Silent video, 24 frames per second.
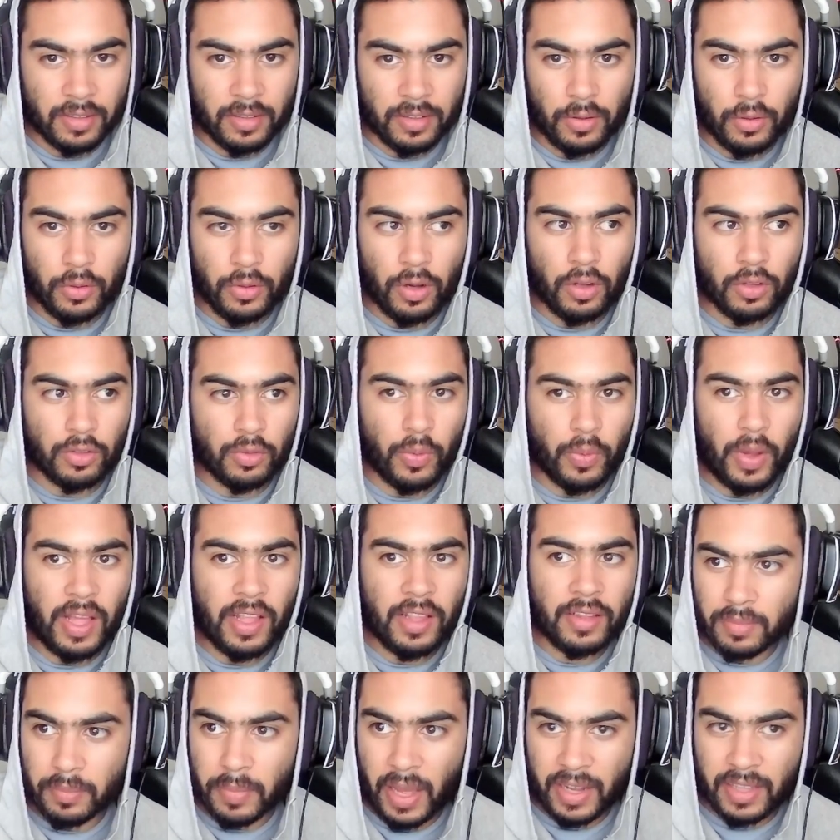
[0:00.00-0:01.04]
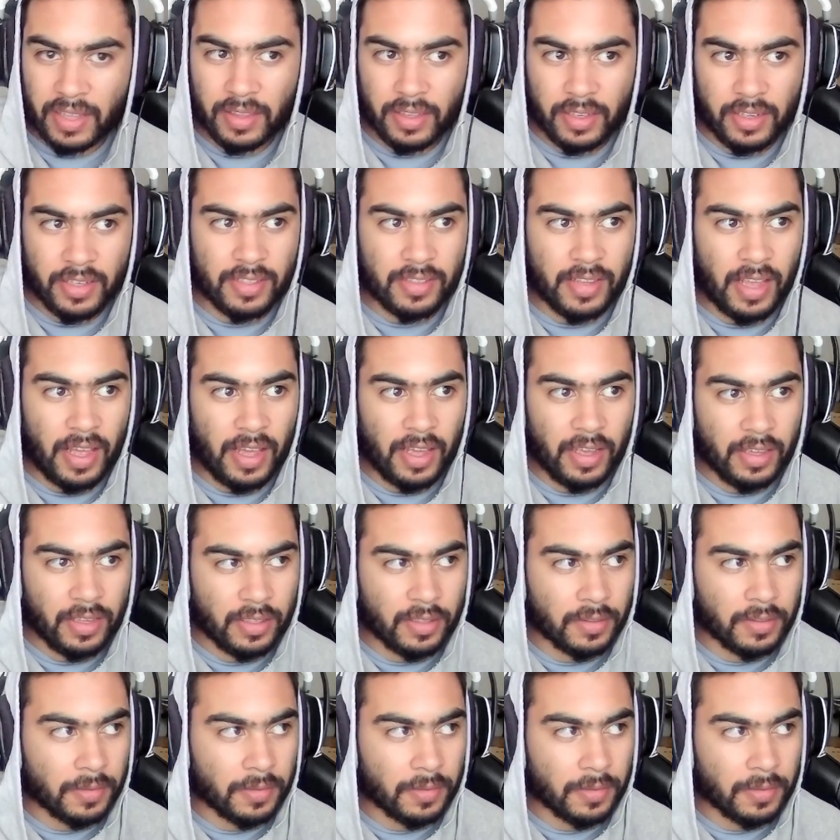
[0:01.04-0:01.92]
who knows when, back in the day.